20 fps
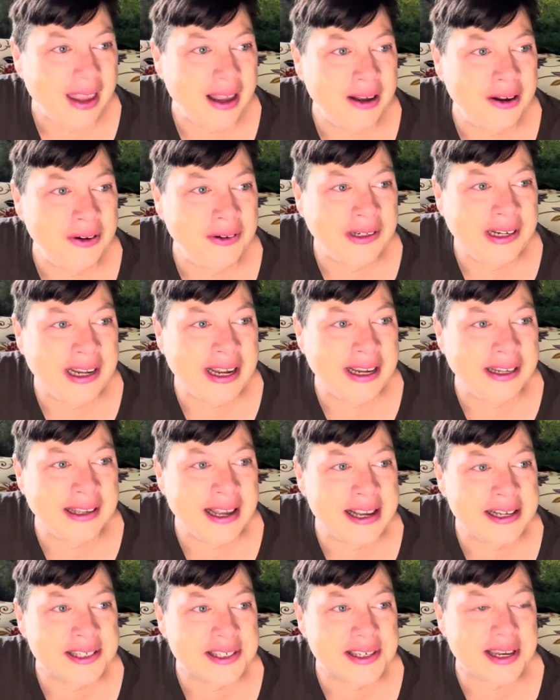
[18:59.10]
okay,
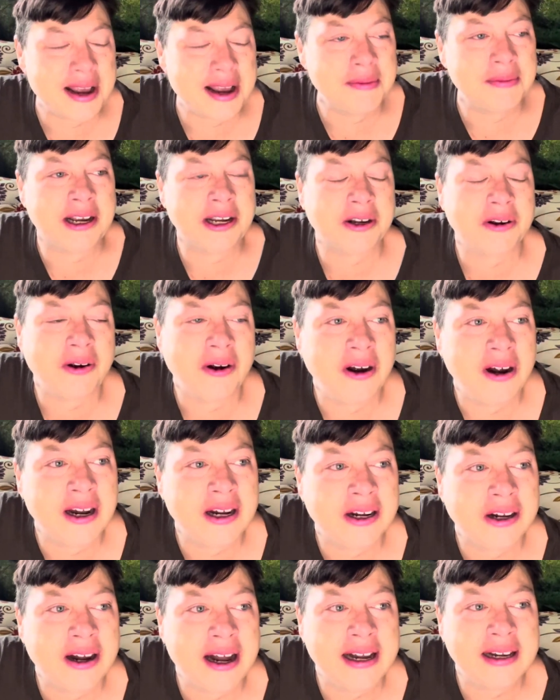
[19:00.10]
last time my car
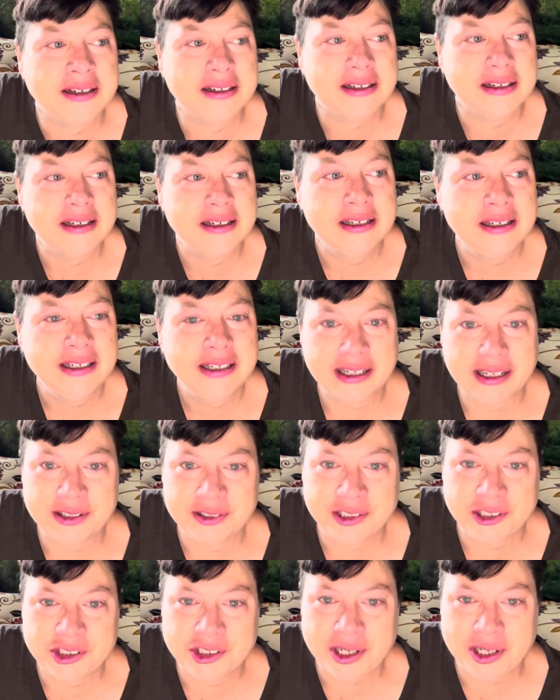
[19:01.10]
got
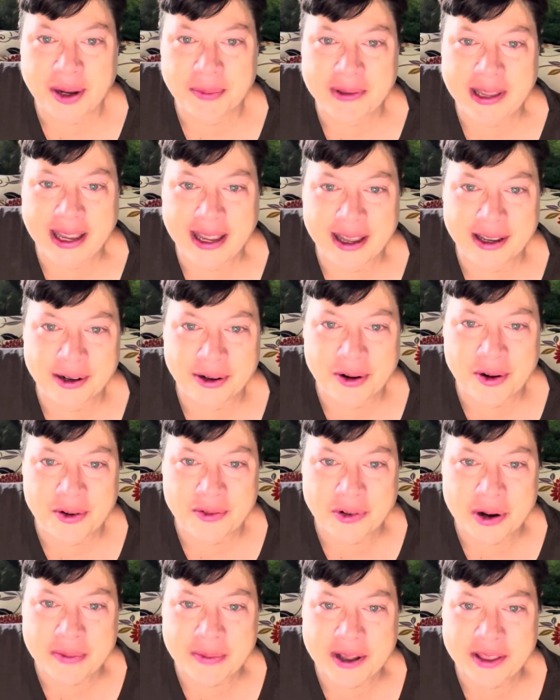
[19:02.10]
in the shop, they had it
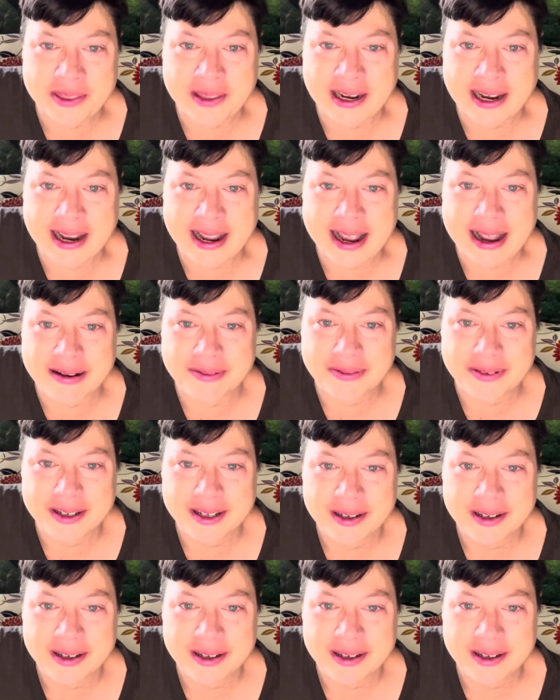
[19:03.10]
over a month and a half.